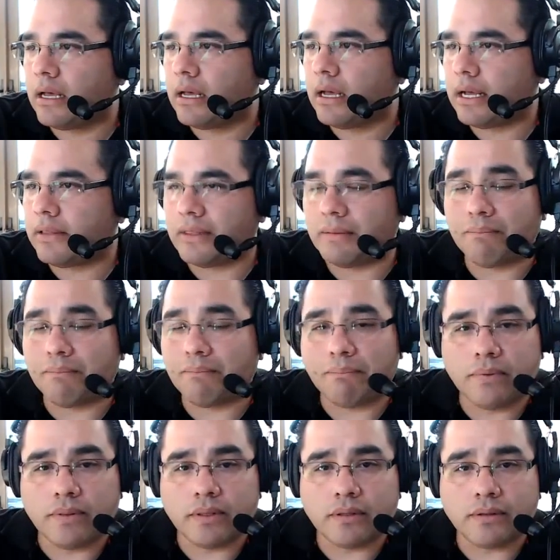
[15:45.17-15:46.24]

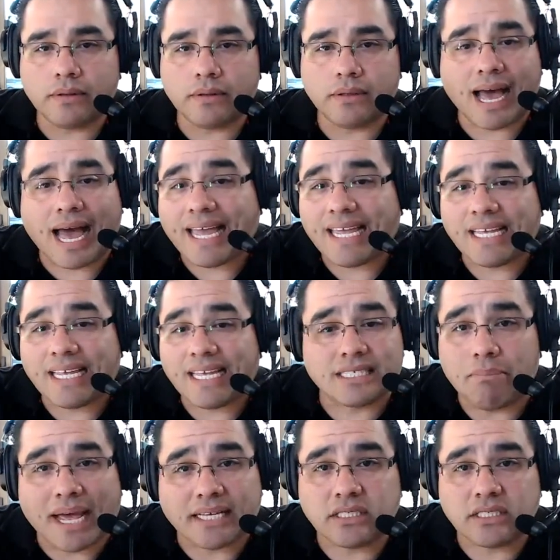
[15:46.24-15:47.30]
the highest
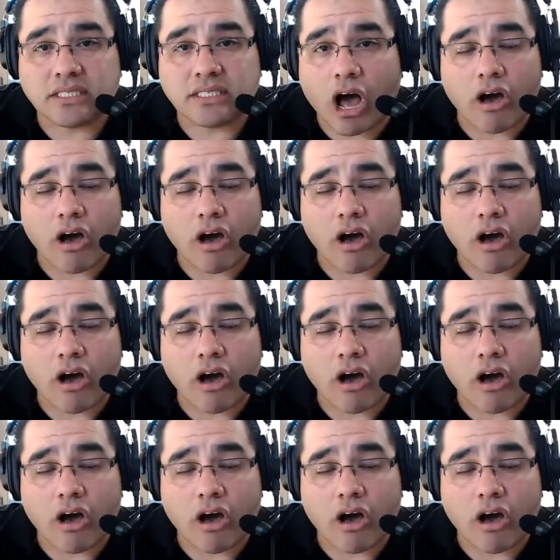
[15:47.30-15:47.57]
and best